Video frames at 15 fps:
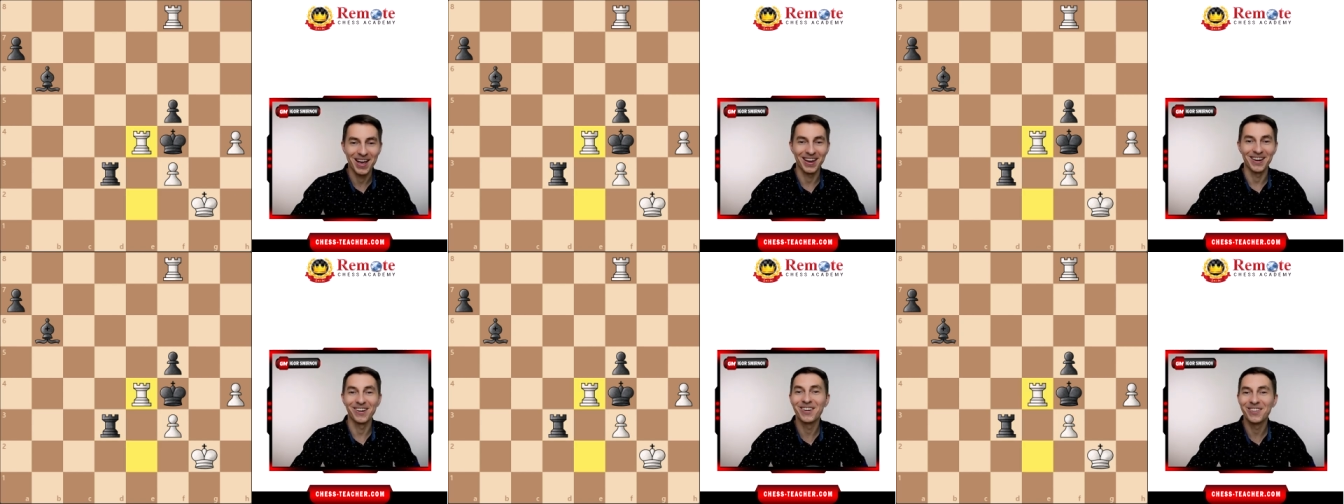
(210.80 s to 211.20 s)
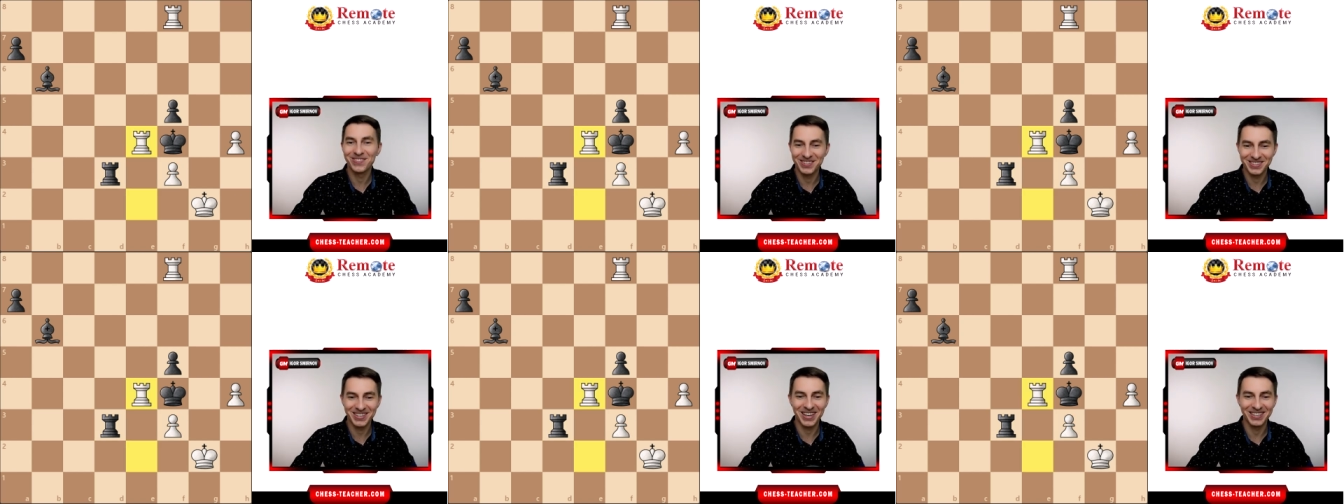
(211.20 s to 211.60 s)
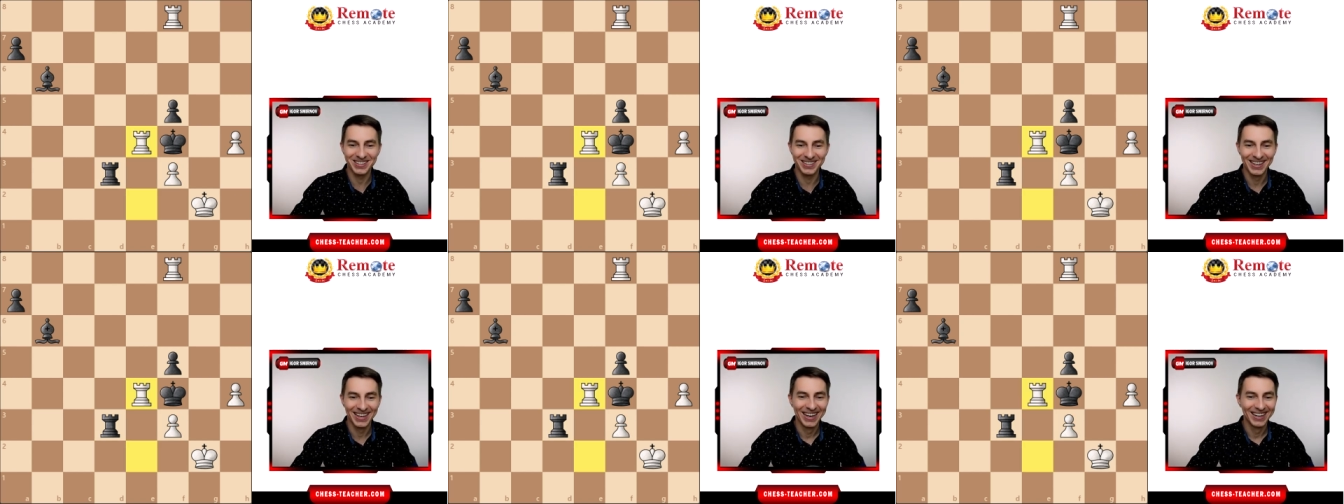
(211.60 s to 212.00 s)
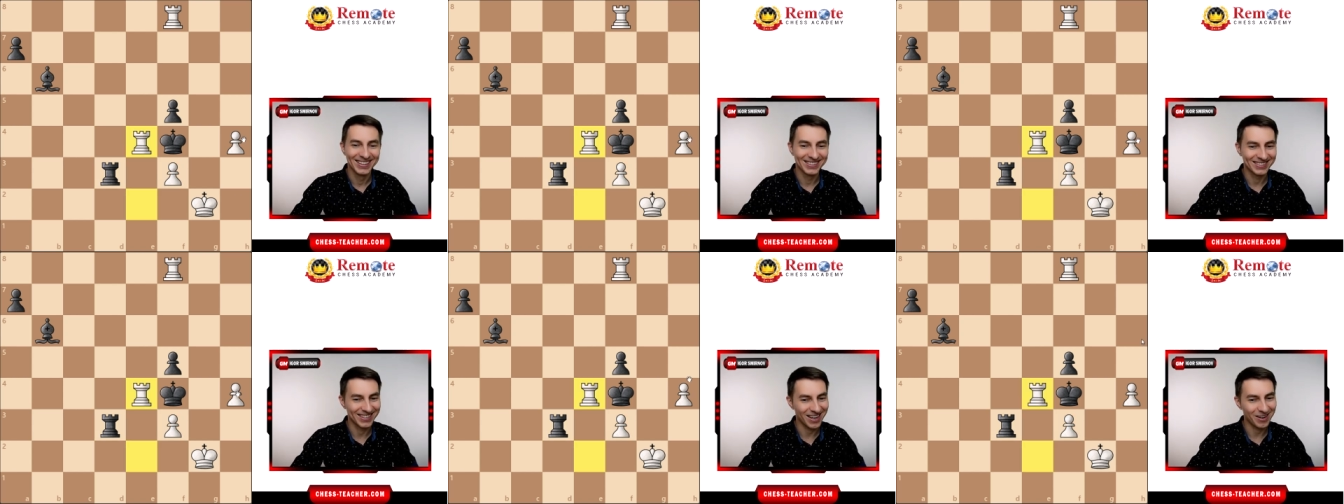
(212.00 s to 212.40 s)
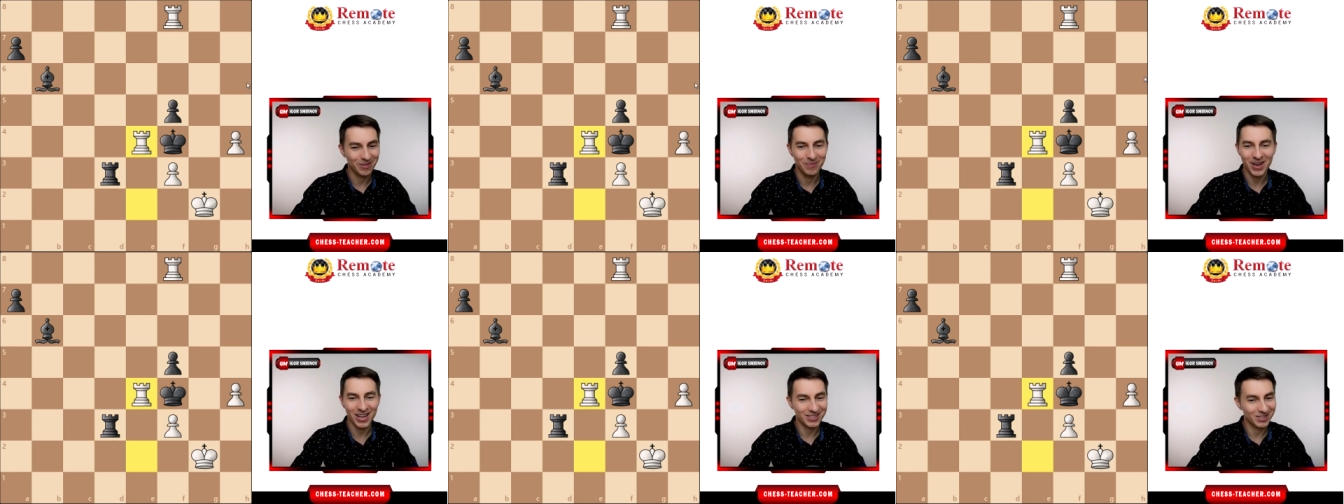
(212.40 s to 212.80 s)
and all of a sudden, instead
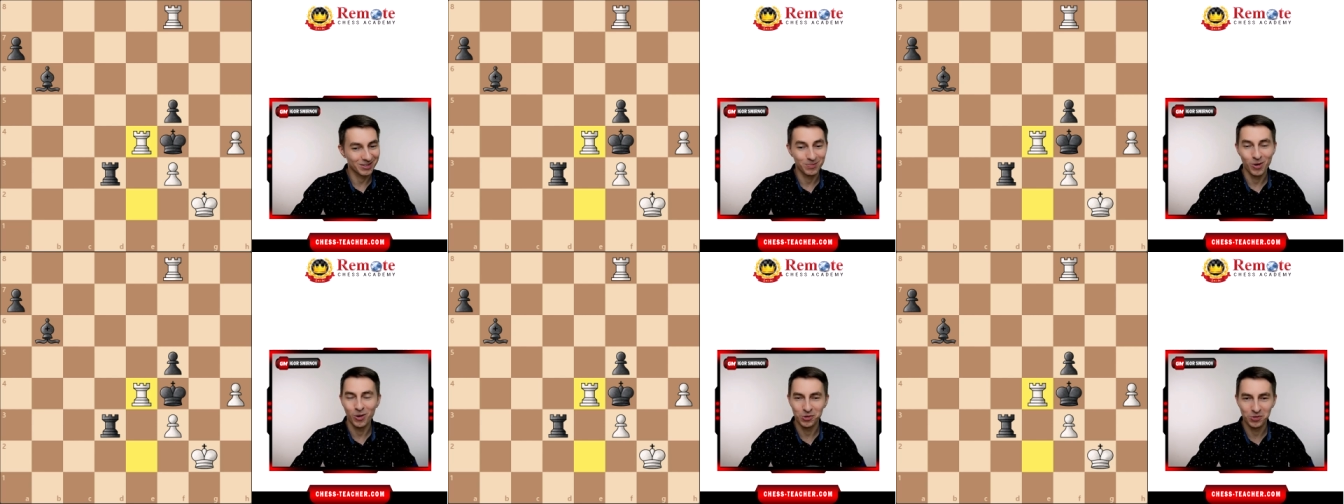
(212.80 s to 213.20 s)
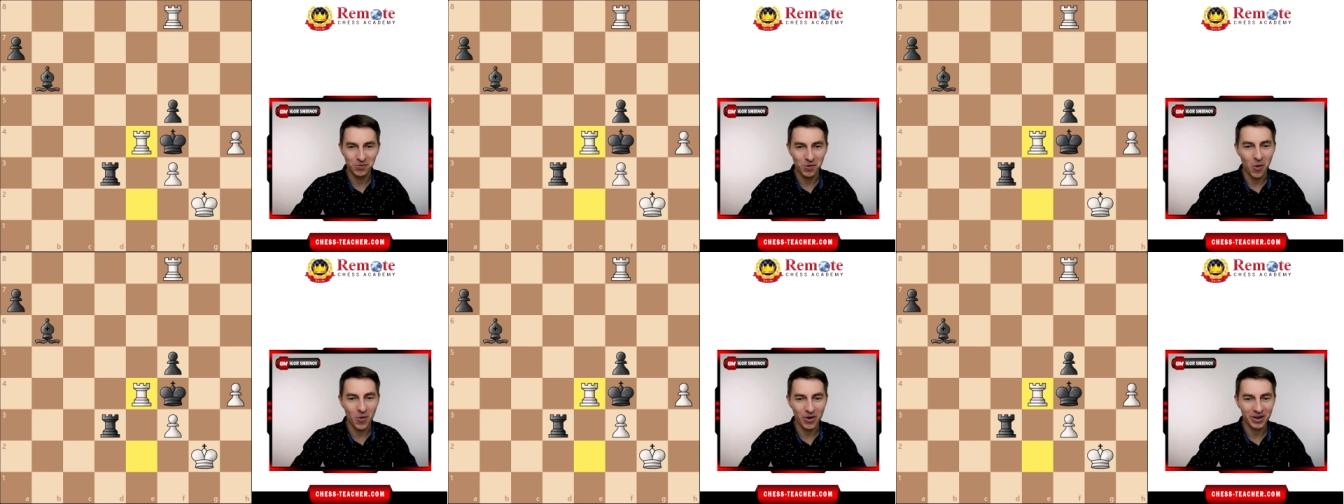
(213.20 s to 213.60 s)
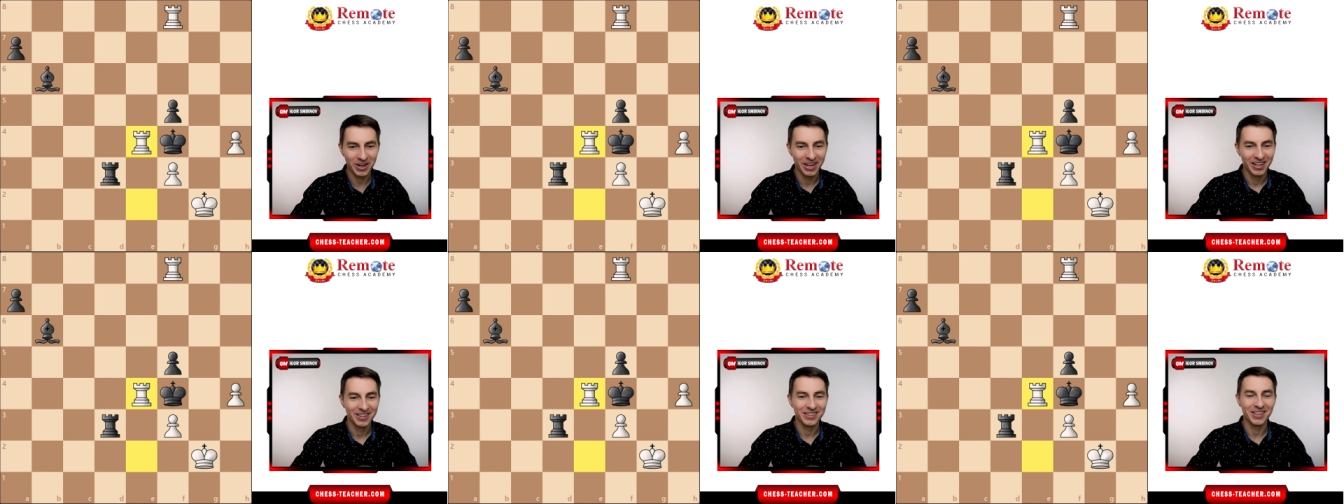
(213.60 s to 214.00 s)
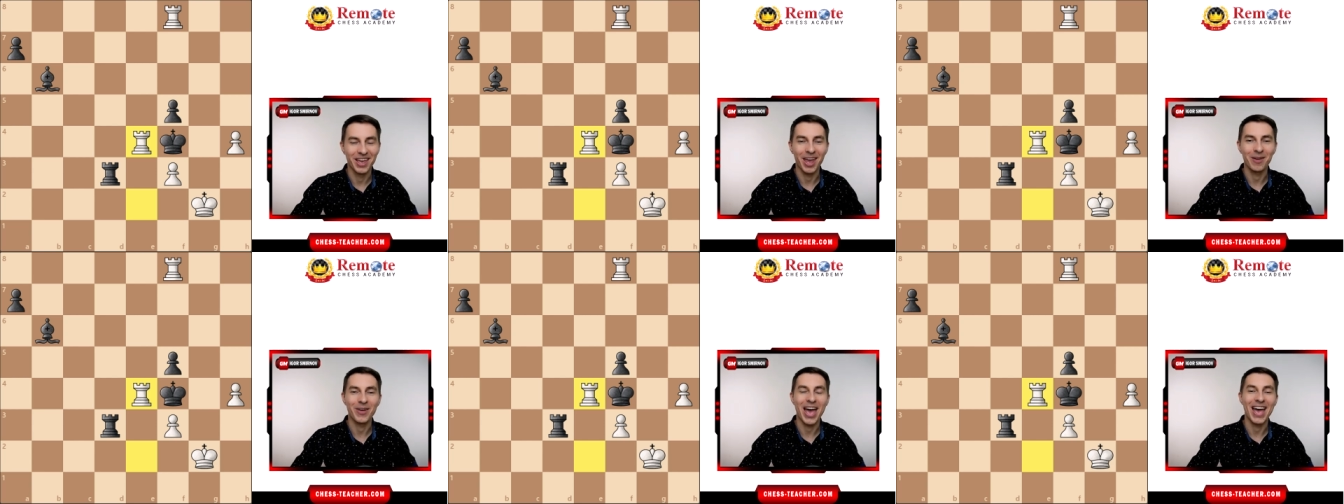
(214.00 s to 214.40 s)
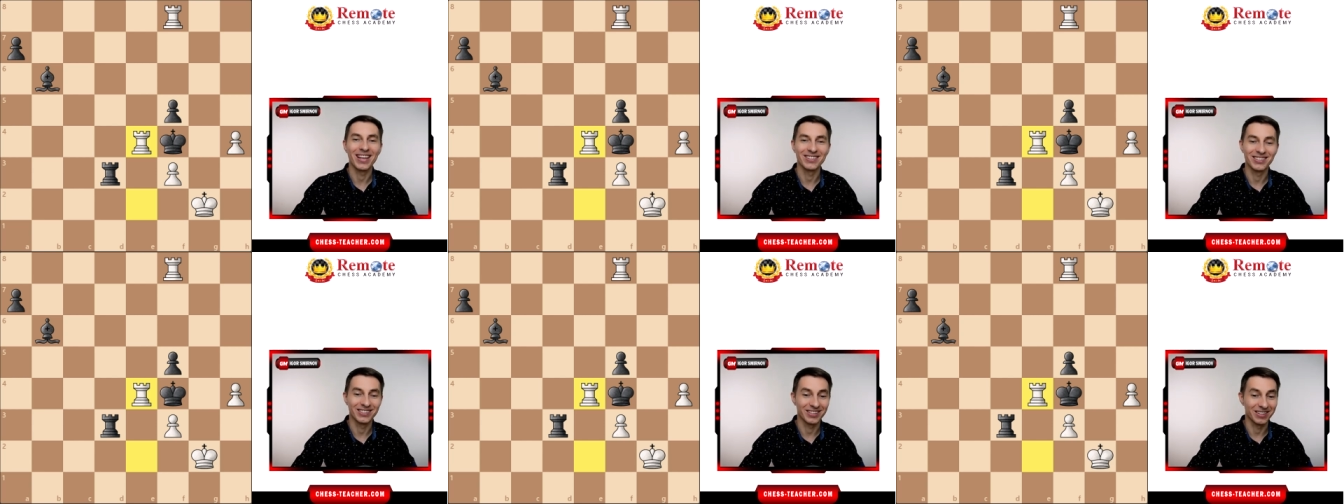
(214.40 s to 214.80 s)
of passing pawns forward, the game
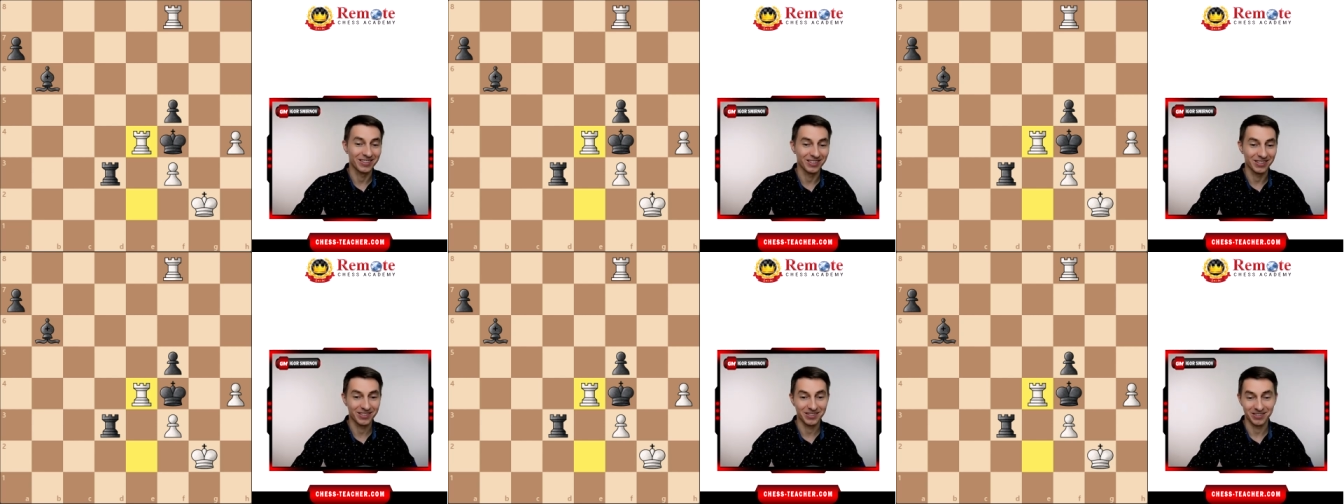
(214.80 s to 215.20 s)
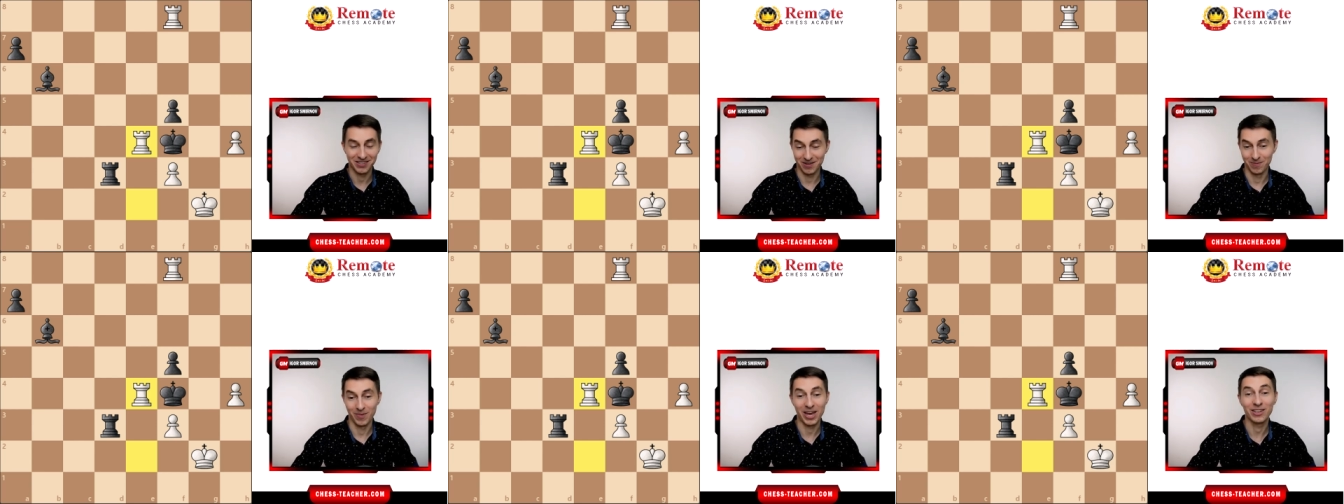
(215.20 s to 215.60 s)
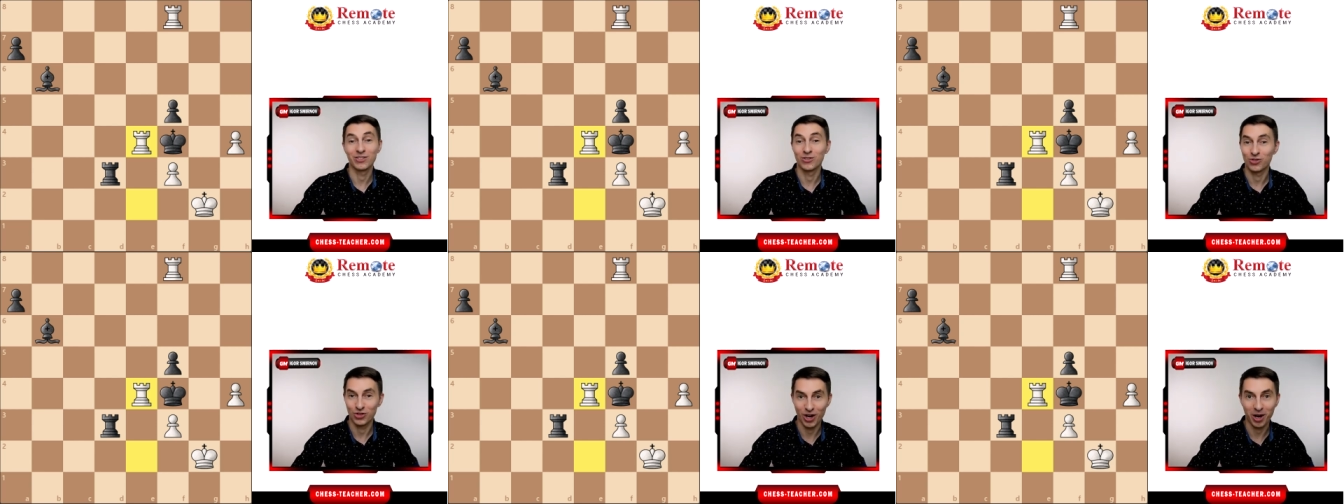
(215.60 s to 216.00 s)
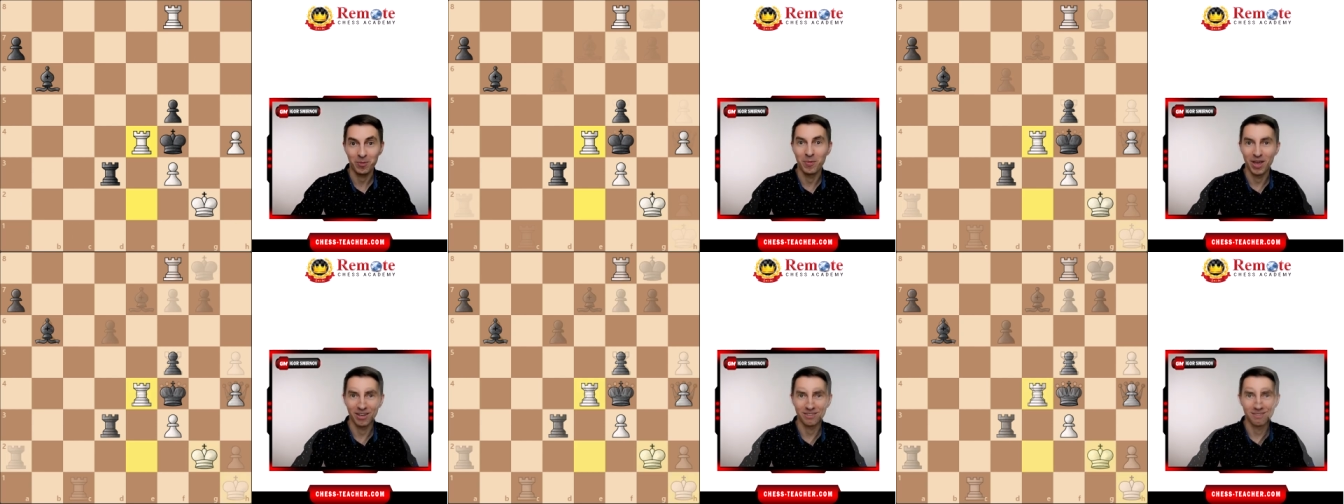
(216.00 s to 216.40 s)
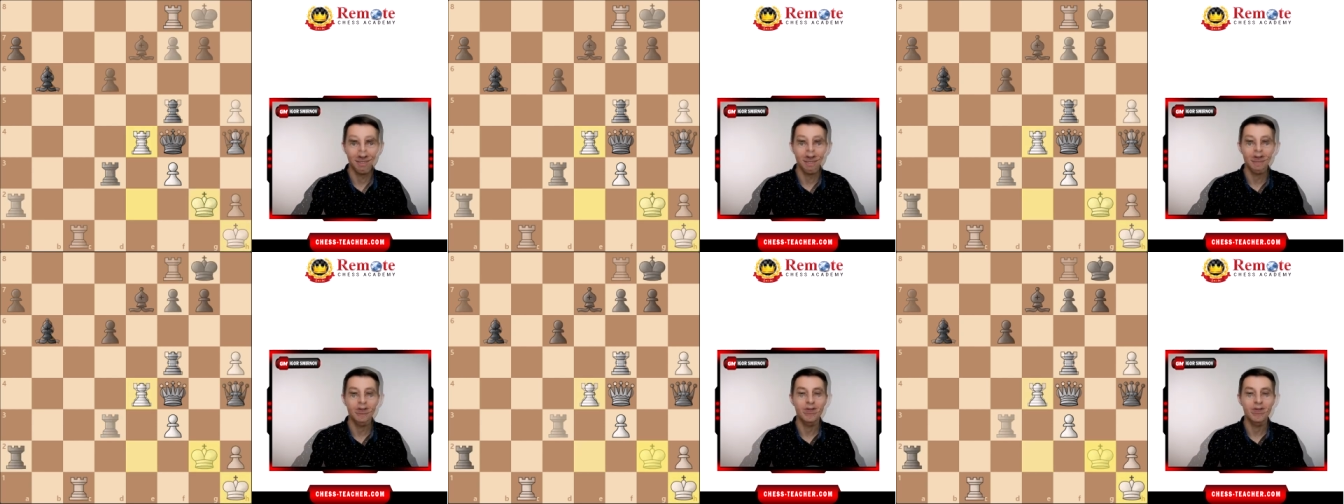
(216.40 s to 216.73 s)
ended in this amazing checkmate.